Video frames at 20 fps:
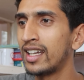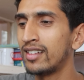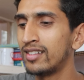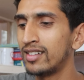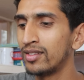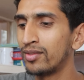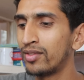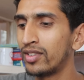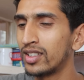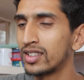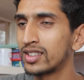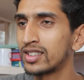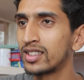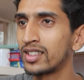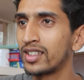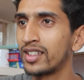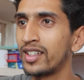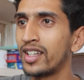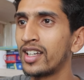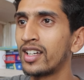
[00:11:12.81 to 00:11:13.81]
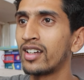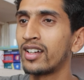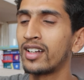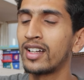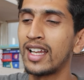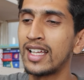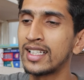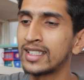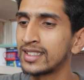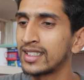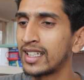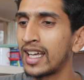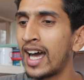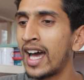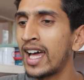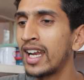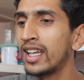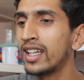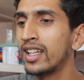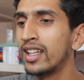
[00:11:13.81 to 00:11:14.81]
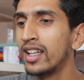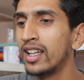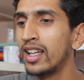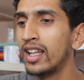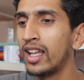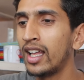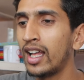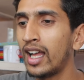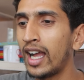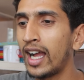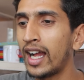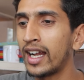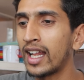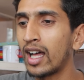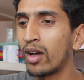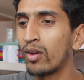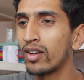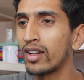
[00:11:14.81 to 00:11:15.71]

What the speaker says: I will first create a class car, and